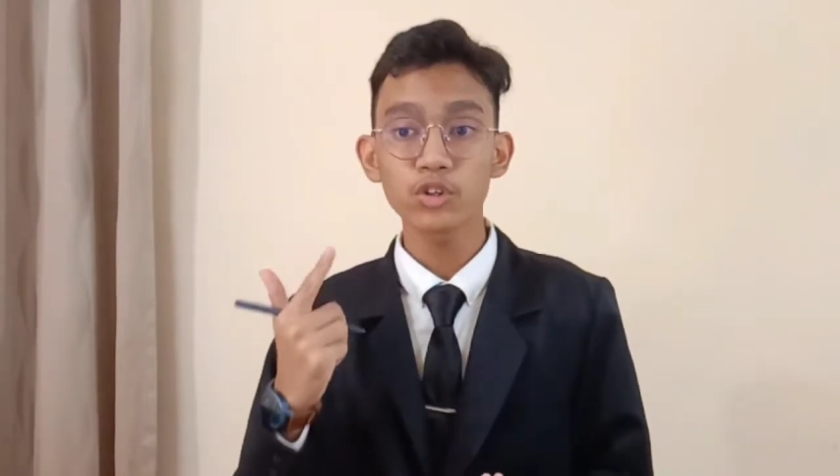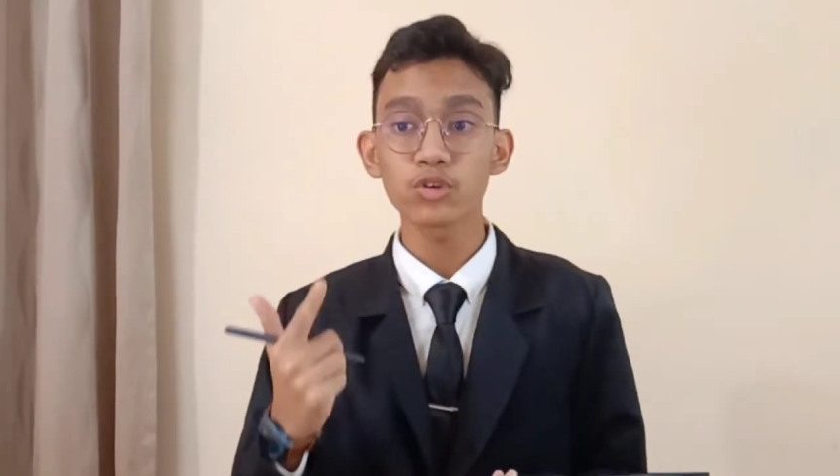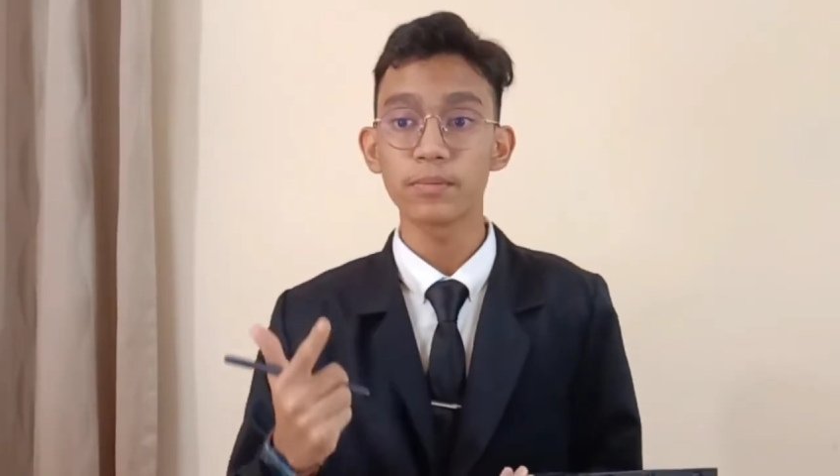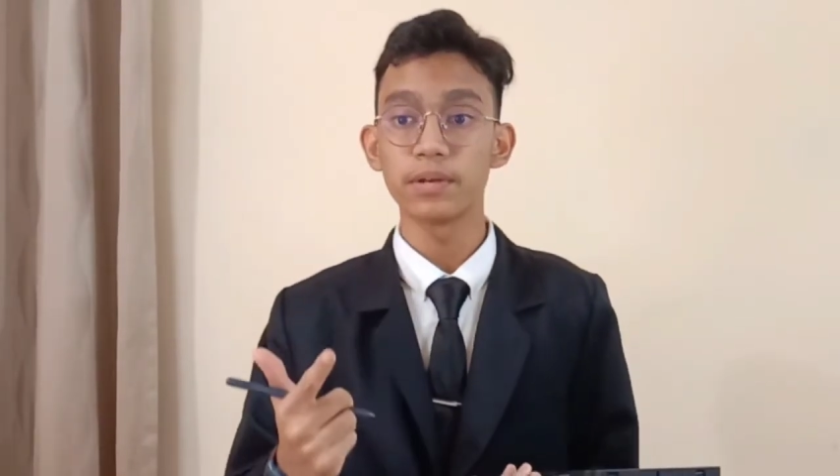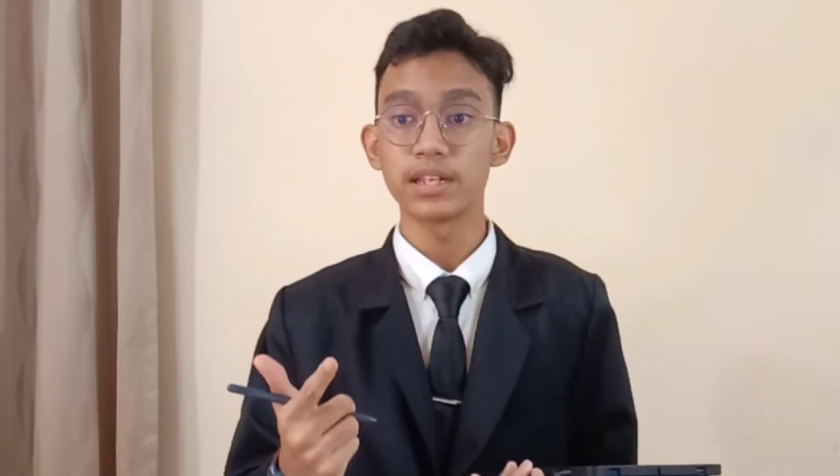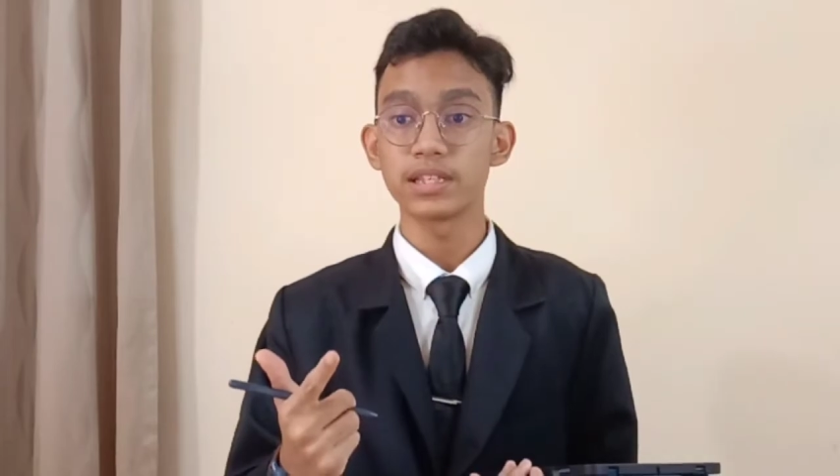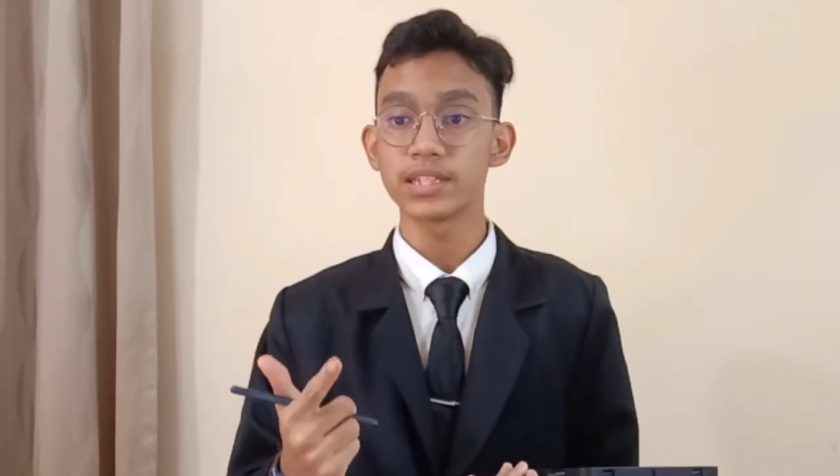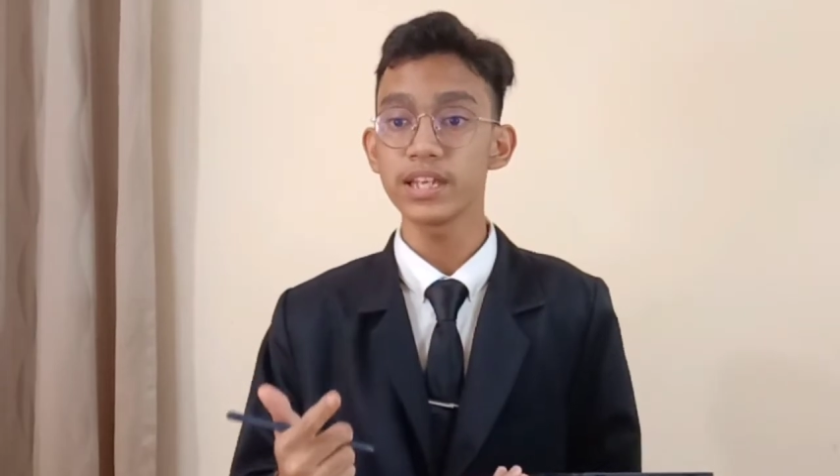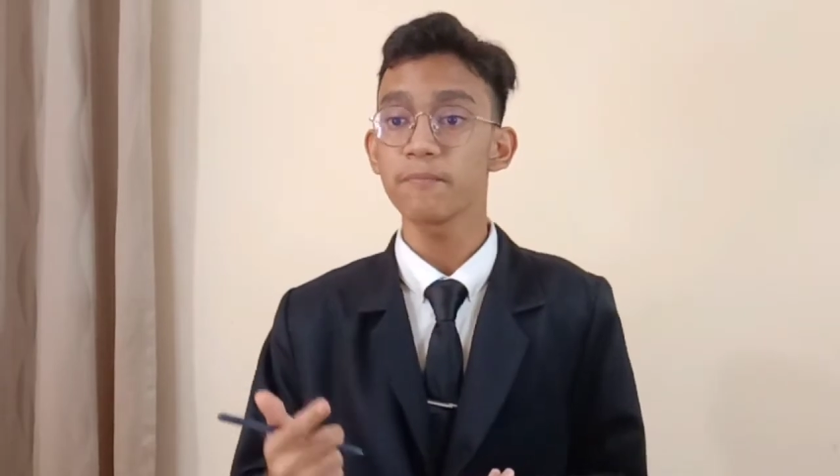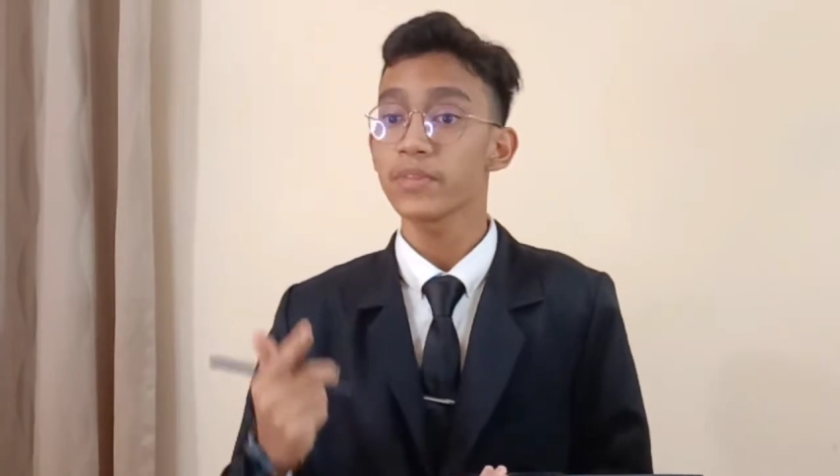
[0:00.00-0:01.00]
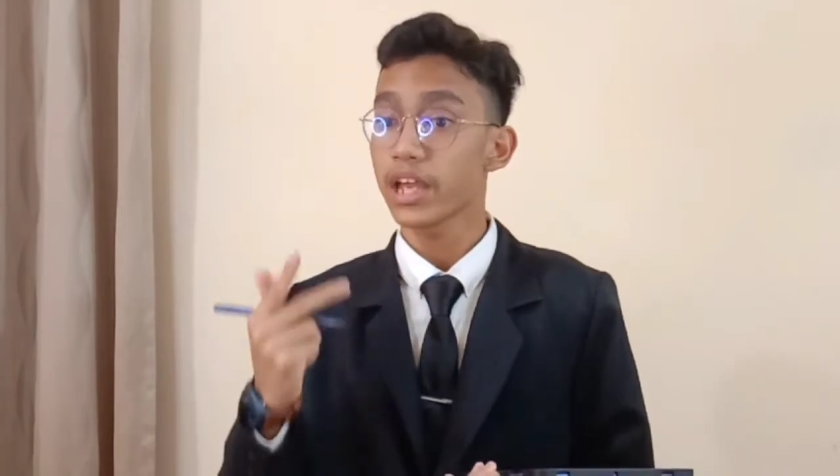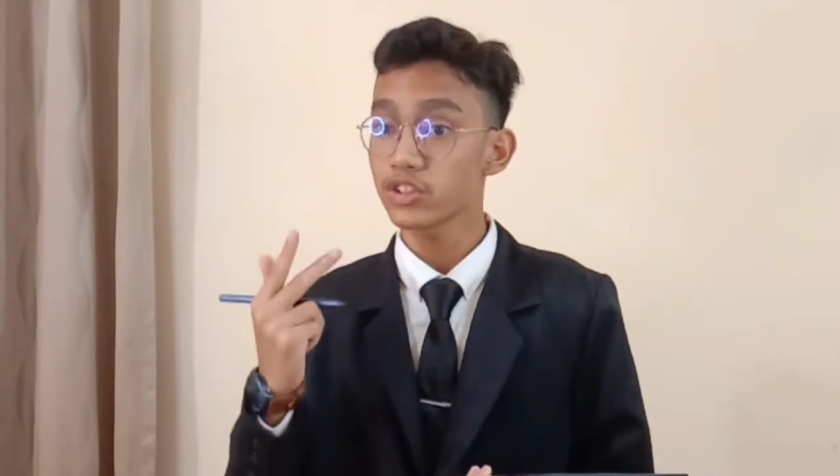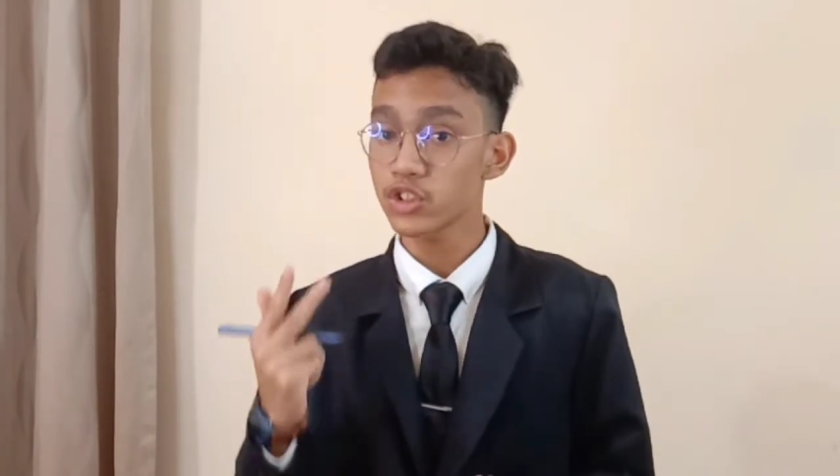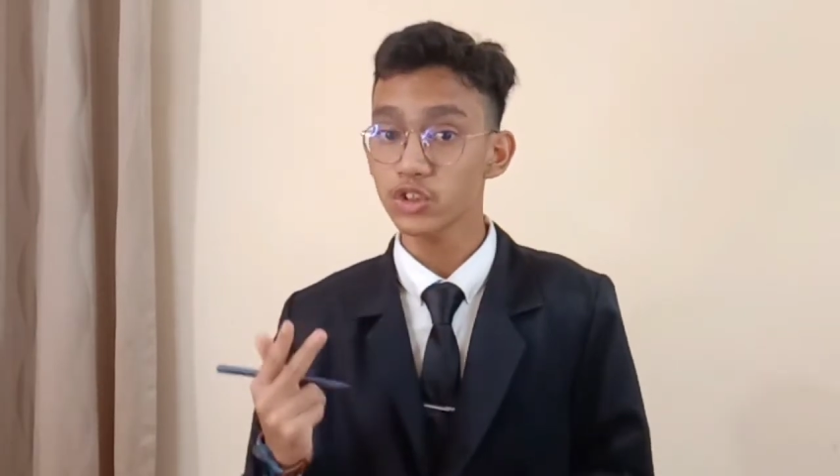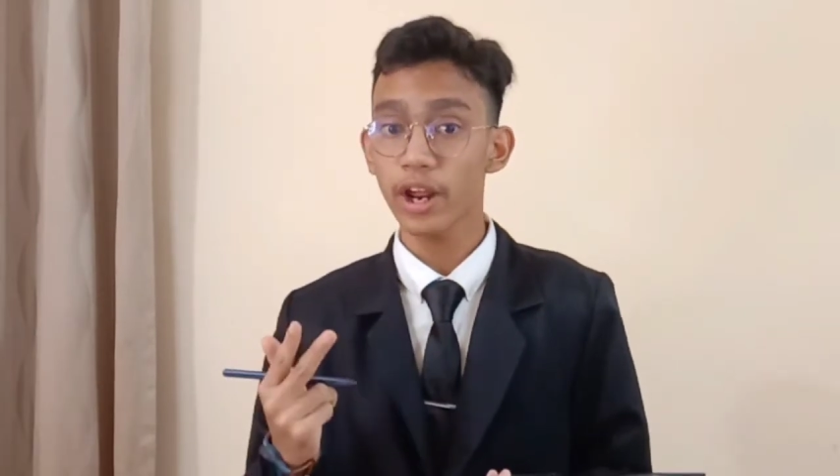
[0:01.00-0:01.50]
durability,
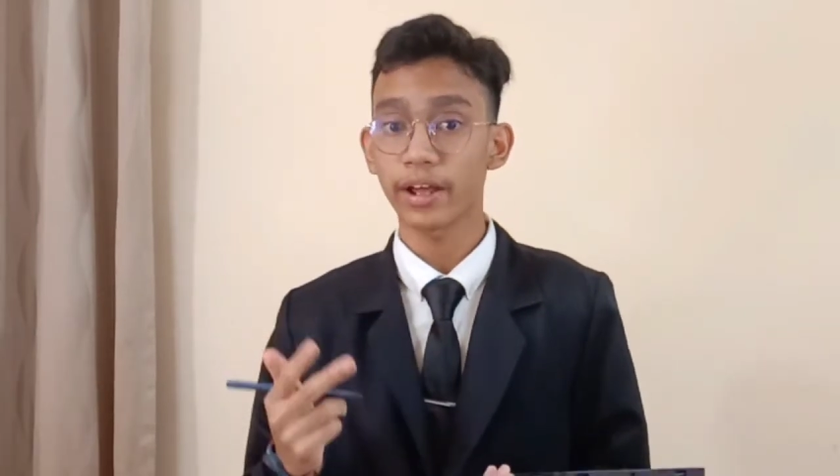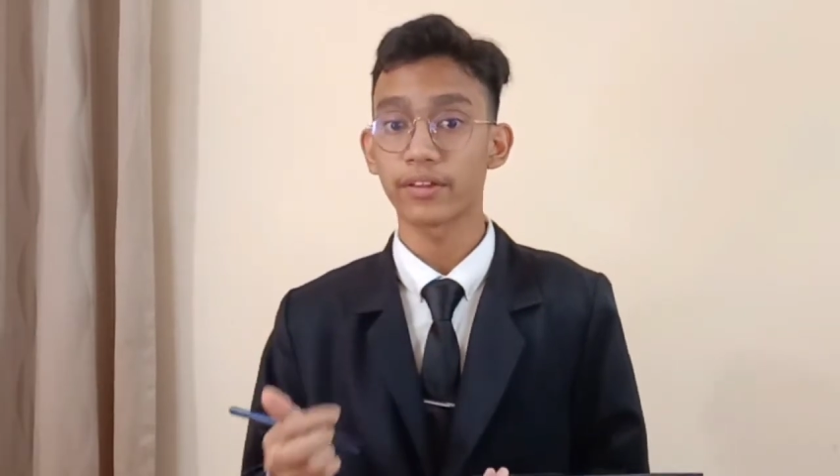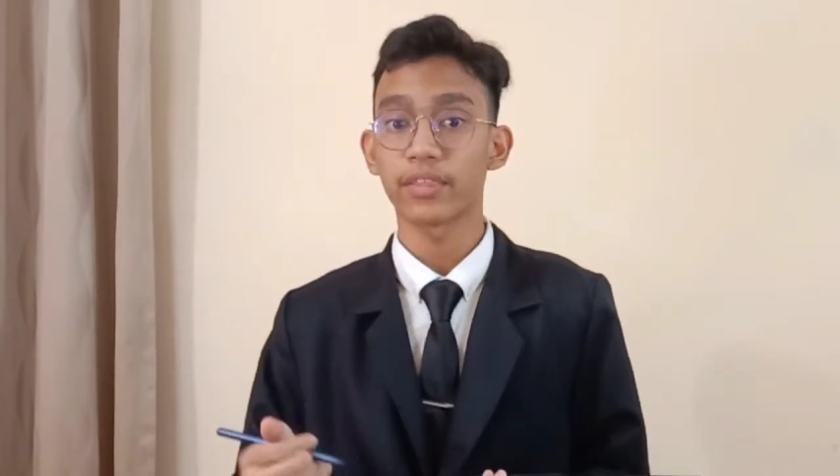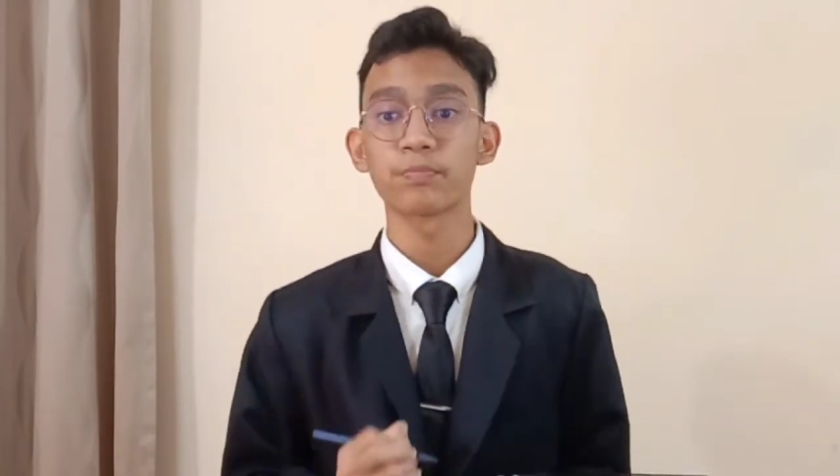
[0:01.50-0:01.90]
and strength.